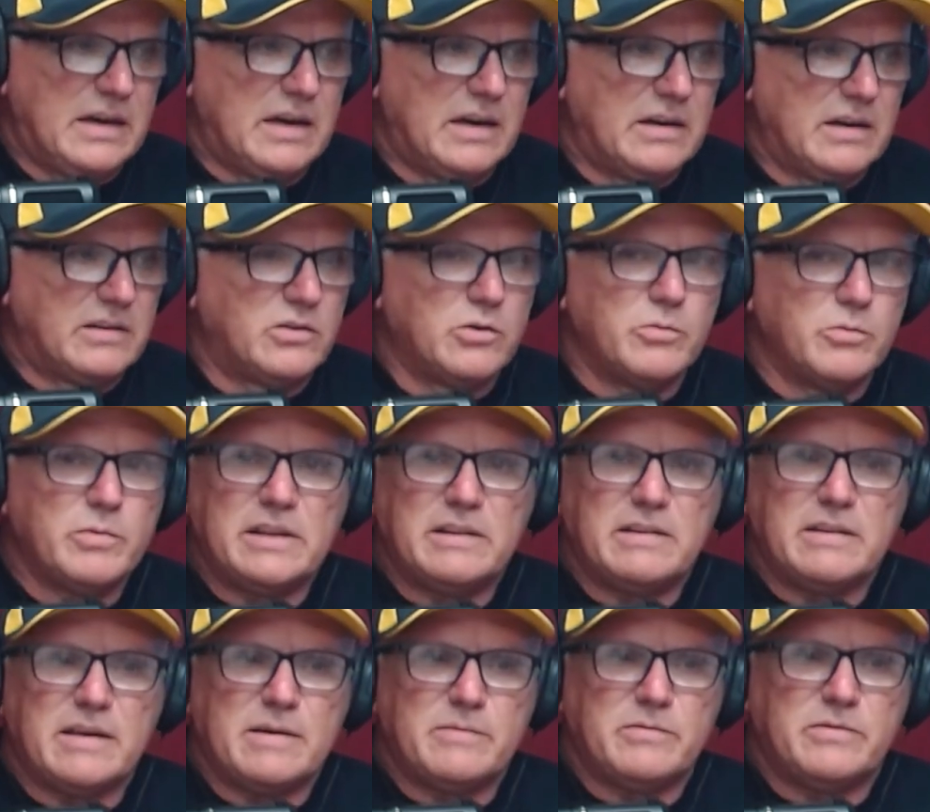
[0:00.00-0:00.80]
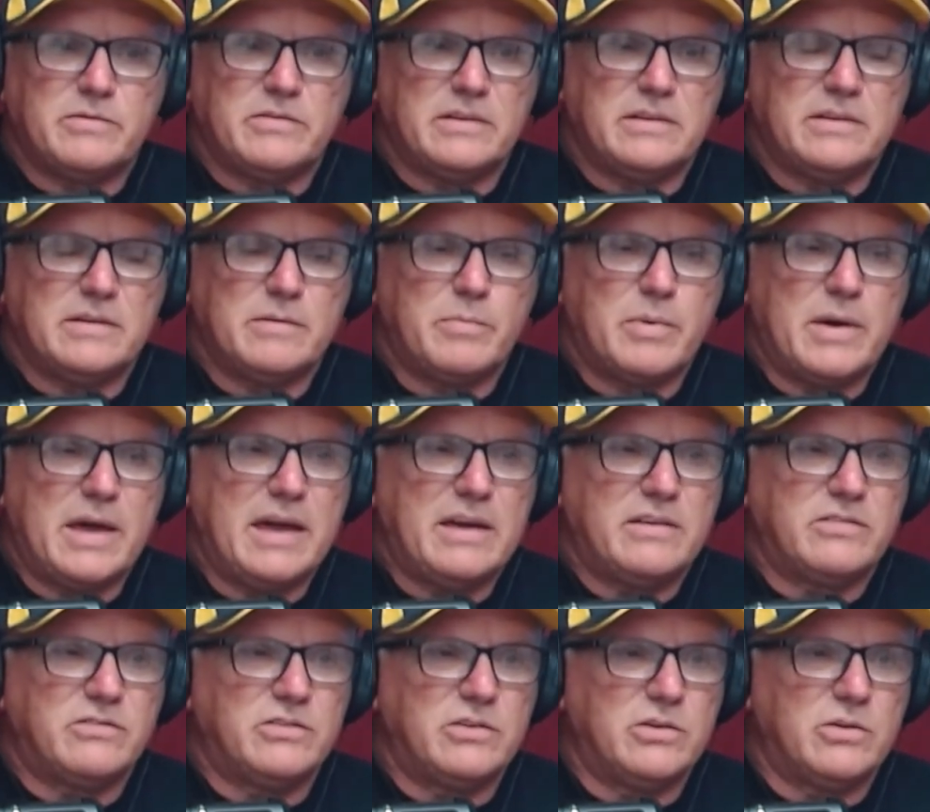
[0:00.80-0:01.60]
Too many times in the
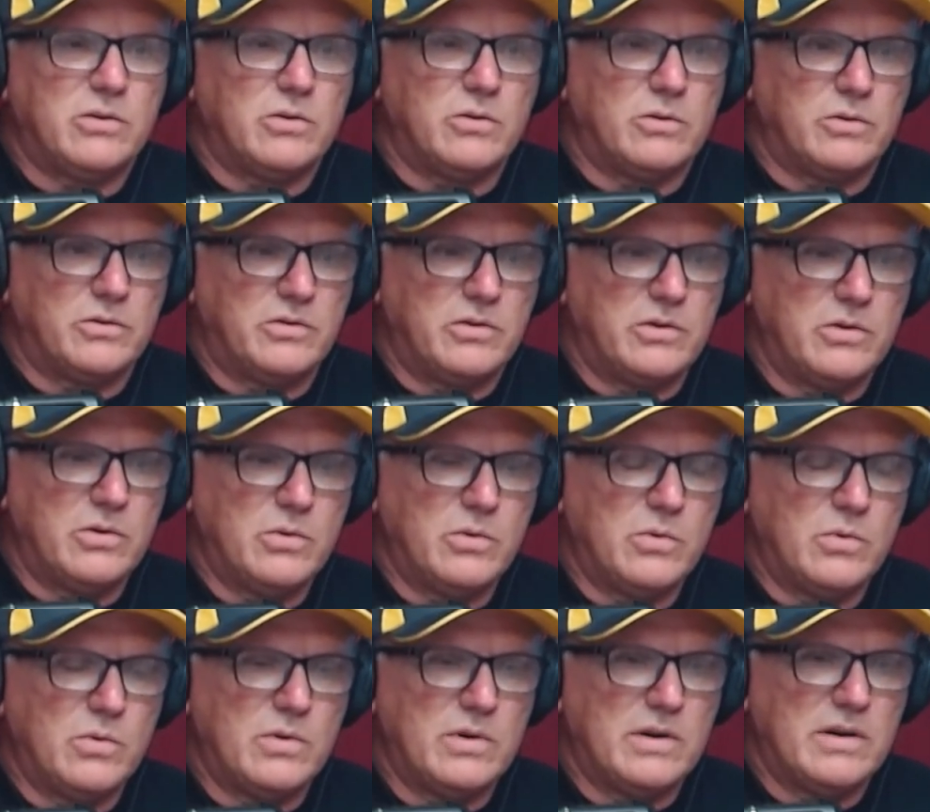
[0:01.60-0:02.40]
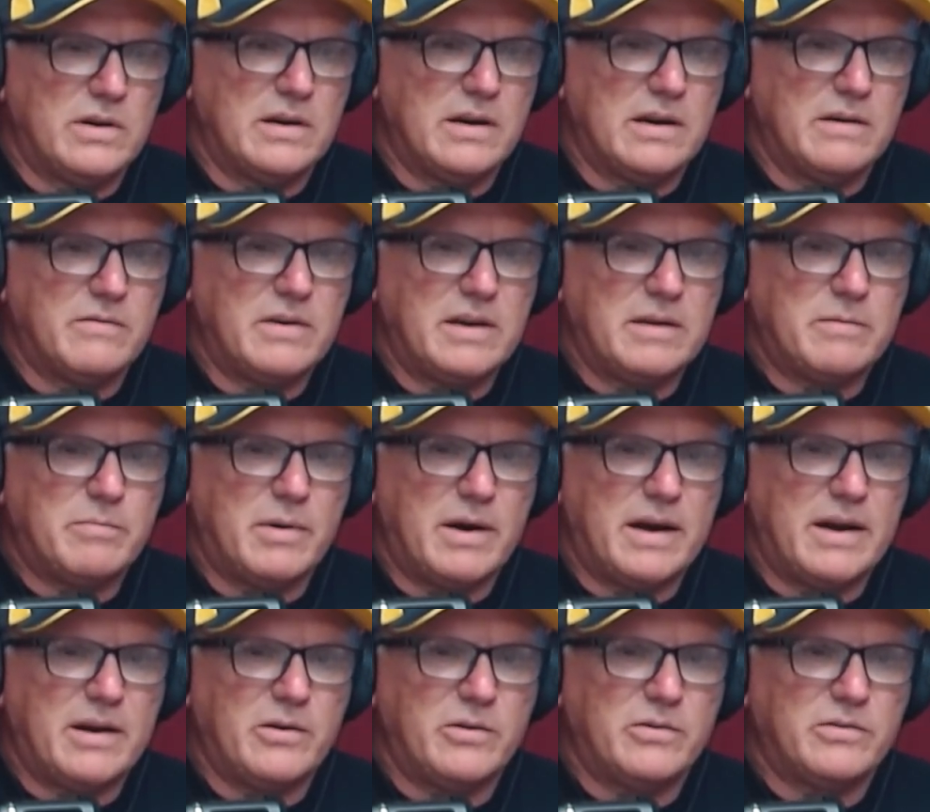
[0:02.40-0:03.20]
past year or two, I've had
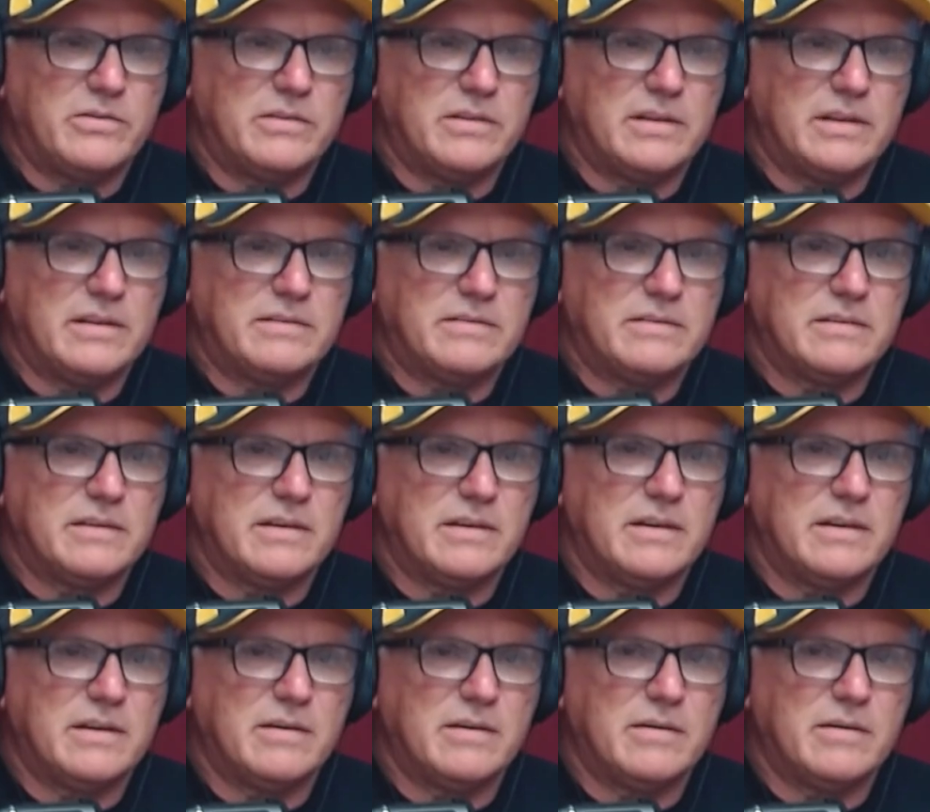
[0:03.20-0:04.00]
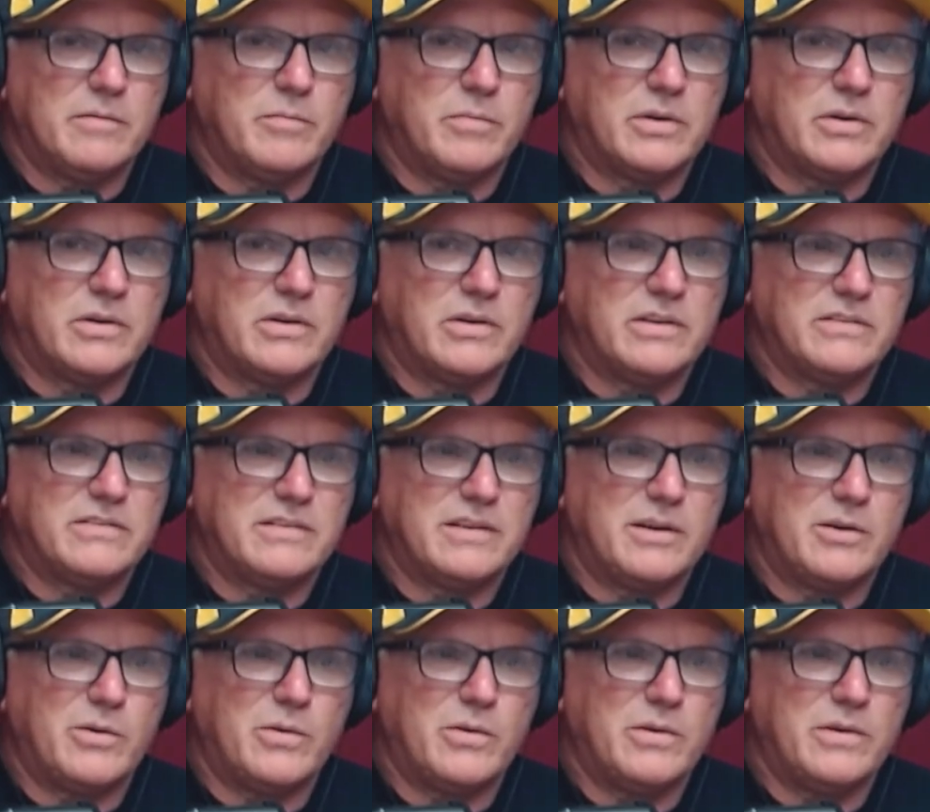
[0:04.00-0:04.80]
buyers that because
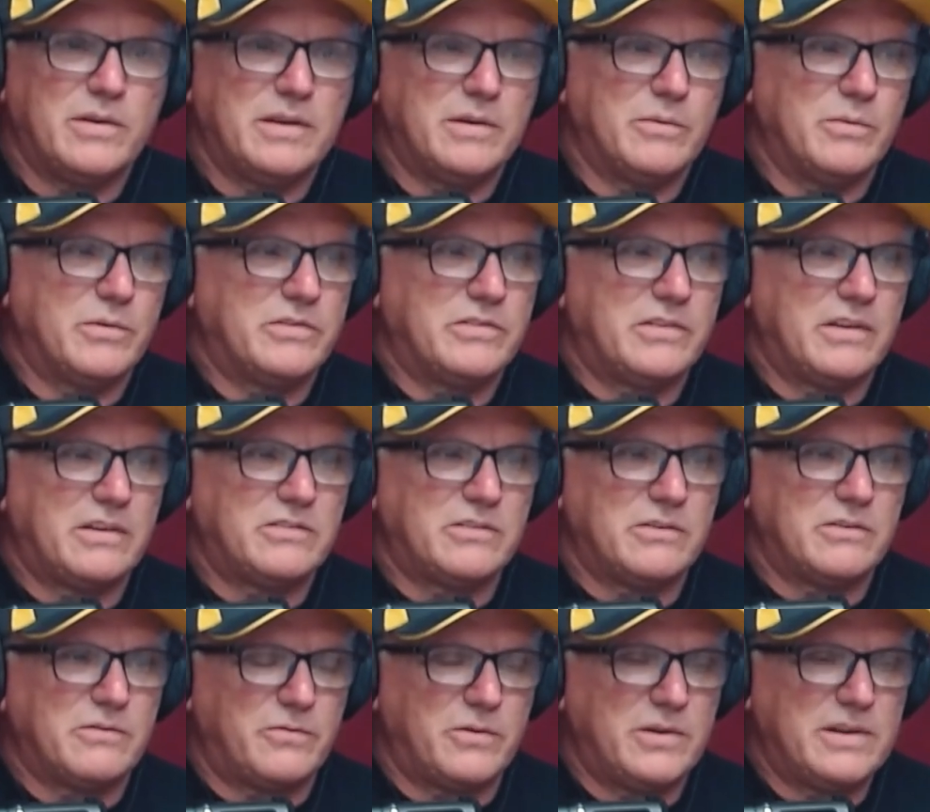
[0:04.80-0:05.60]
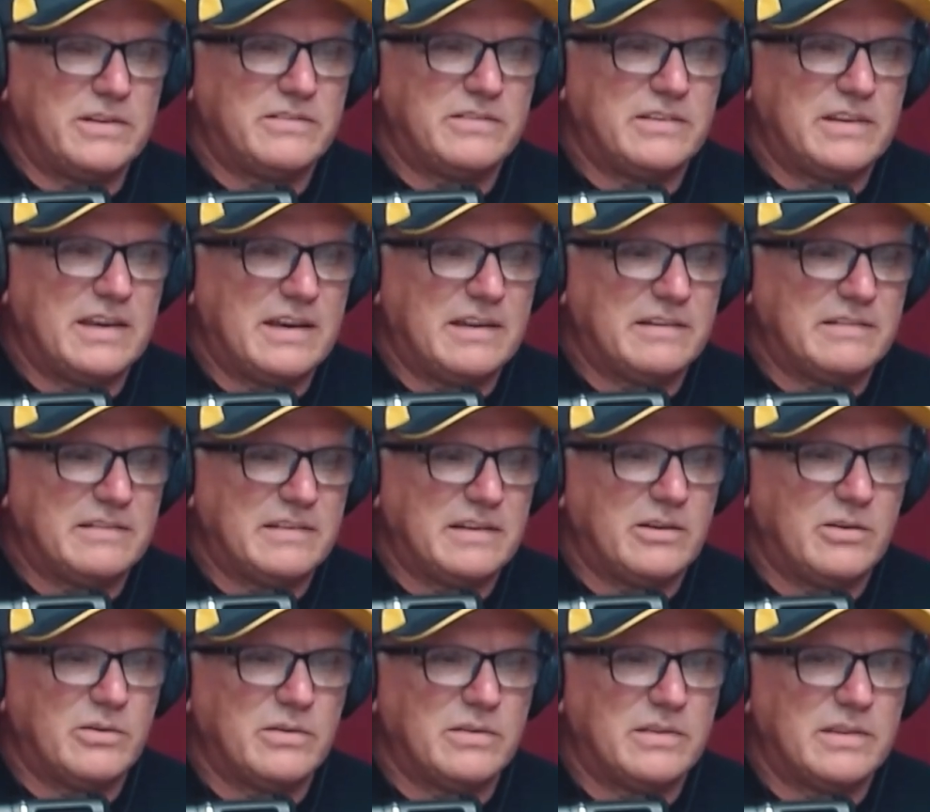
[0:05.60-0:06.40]
it was such a frenzy out
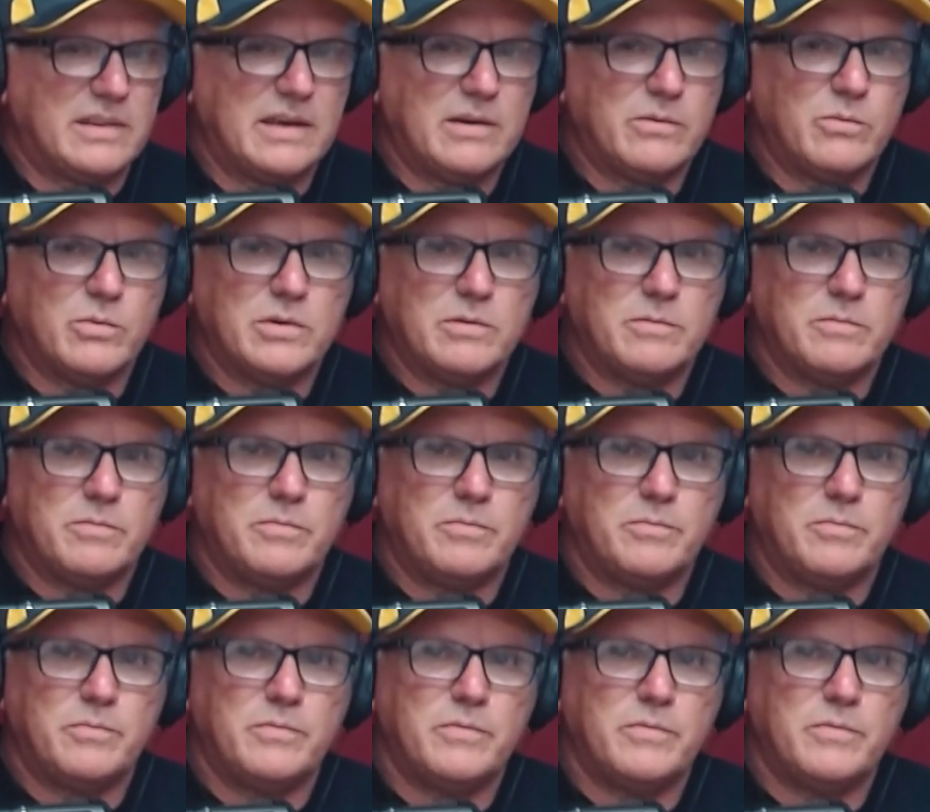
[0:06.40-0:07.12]
there, they would